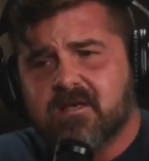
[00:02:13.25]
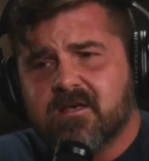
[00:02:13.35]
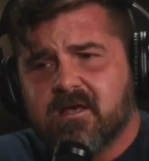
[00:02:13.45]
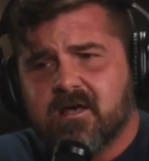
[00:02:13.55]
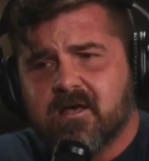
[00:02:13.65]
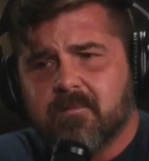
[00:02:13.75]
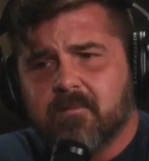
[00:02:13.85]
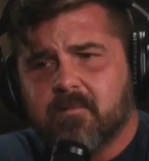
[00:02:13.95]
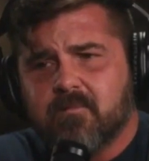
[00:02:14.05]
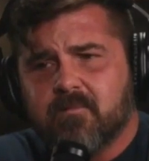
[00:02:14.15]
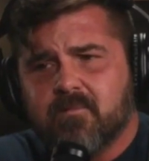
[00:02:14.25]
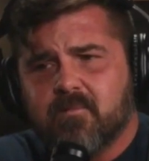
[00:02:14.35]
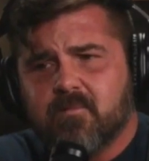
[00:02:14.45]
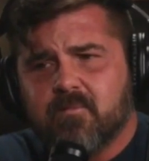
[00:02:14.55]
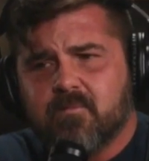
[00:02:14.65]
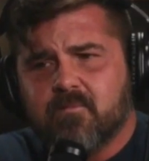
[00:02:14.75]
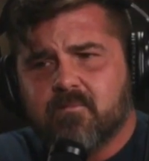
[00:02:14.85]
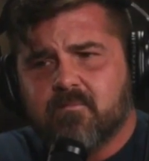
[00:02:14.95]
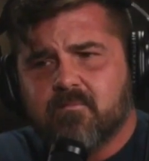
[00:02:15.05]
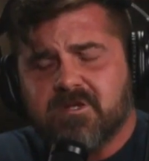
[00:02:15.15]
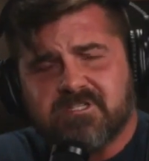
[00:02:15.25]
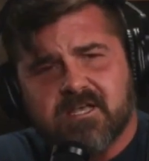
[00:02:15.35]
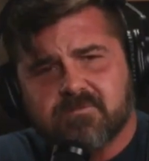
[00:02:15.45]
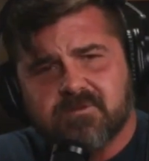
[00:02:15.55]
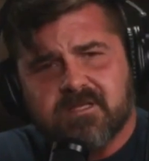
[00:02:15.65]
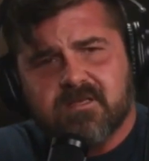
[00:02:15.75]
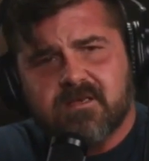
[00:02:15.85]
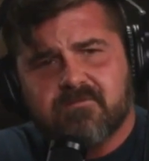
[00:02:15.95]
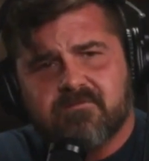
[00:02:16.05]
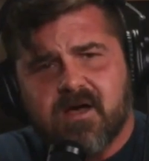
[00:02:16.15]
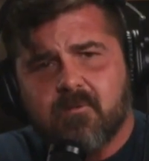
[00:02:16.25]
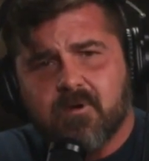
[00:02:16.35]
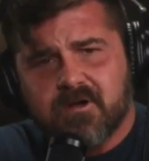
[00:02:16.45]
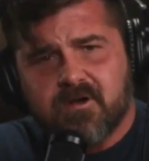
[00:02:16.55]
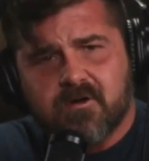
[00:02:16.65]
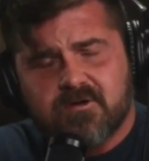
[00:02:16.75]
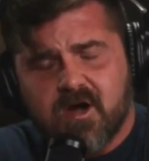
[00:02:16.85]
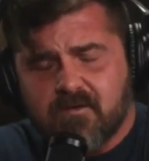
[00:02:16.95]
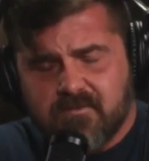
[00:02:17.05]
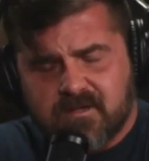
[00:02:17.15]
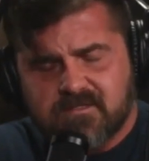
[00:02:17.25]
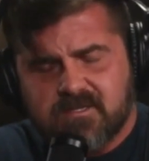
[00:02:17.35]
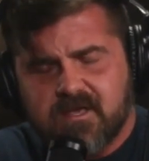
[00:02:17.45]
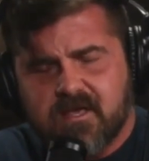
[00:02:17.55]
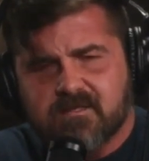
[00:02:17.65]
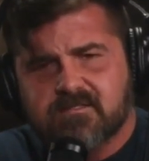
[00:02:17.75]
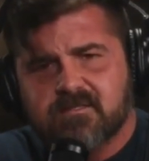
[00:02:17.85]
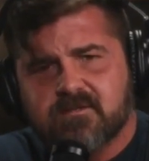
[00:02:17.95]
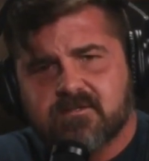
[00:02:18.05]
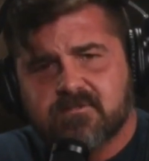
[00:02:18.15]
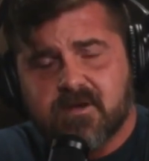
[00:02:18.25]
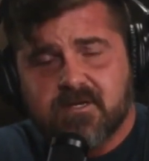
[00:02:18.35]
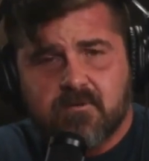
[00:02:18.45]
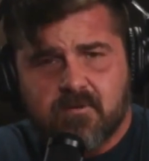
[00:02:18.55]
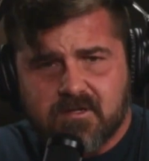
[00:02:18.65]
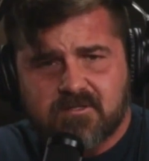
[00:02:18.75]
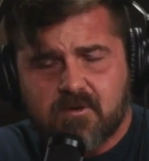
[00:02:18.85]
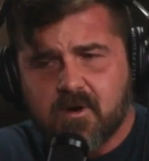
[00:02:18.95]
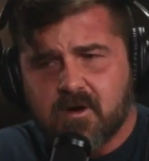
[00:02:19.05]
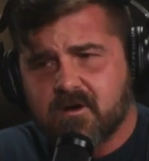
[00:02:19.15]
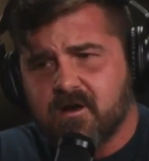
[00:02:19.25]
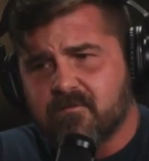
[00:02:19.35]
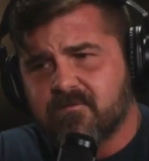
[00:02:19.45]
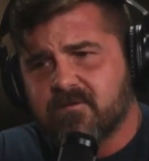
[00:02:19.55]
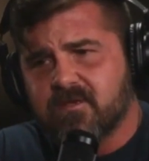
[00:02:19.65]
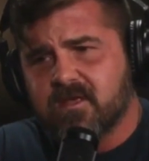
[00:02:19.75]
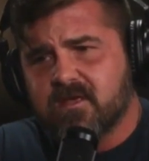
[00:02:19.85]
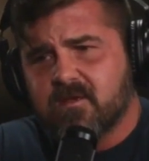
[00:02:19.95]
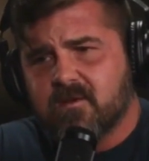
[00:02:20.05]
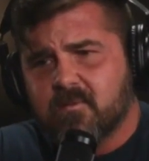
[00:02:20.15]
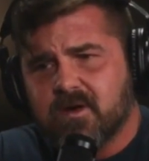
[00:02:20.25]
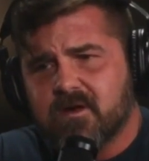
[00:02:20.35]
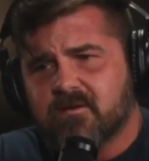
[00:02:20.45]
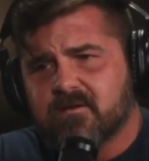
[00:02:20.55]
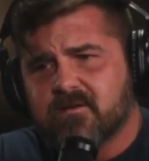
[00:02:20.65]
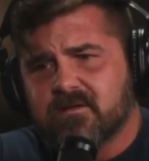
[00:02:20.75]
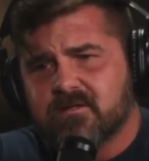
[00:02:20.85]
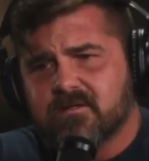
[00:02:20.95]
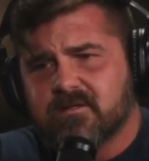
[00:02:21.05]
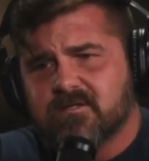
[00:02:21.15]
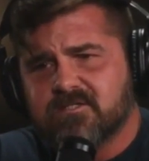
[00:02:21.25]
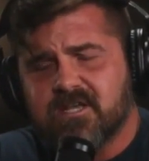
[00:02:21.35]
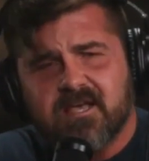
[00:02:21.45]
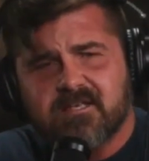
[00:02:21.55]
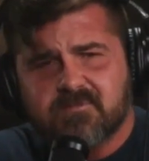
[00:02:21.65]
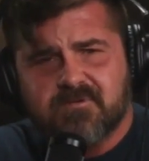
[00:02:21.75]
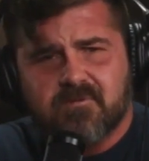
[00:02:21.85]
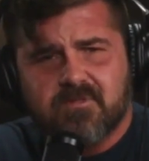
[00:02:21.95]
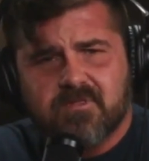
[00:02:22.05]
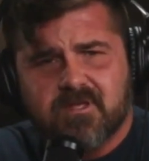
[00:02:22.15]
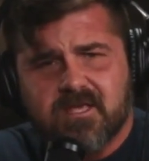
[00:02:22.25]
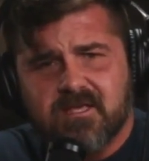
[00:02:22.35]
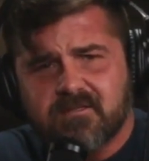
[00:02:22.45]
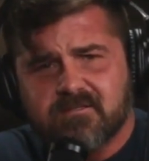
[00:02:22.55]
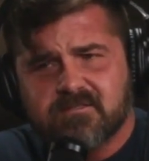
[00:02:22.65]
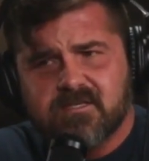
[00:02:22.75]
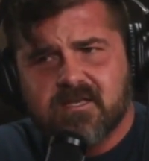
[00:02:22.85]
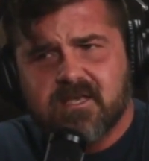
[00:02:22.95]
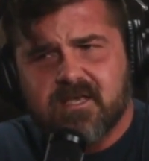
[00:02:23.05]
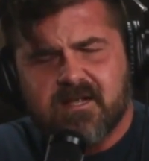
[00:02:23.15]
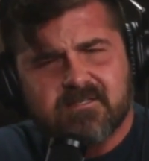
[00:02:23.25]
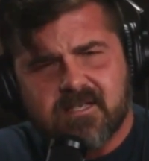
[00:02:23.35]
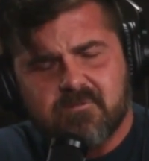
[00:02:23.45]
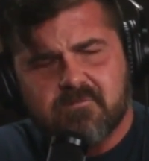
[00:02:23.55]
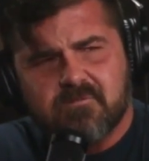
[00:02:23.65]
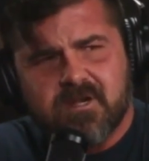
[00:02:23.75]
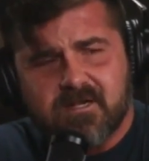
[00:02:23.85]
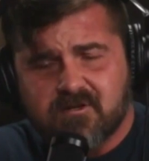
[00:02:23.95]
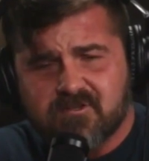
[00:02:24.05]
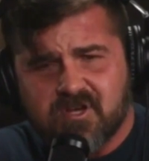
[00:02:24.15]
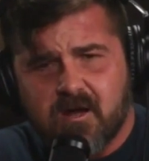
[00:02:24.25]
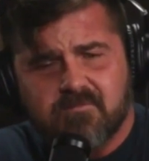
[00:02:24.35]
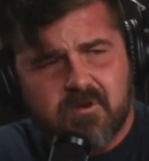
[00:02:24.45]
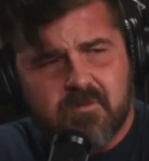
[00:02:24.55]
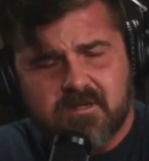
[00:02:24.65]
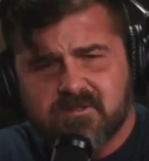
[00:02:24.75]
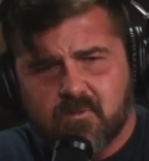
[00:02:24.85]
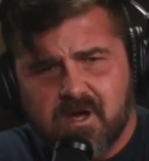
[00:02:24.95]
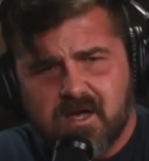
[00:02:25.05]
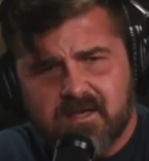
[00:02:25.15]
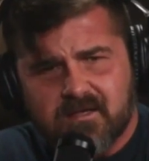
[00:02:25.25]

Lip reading: But she asked me if I wanted her to drive, and I said yes. So I turned around and started walking off. Well, she asked me for the keys. And I stopped, turned around, I said, why?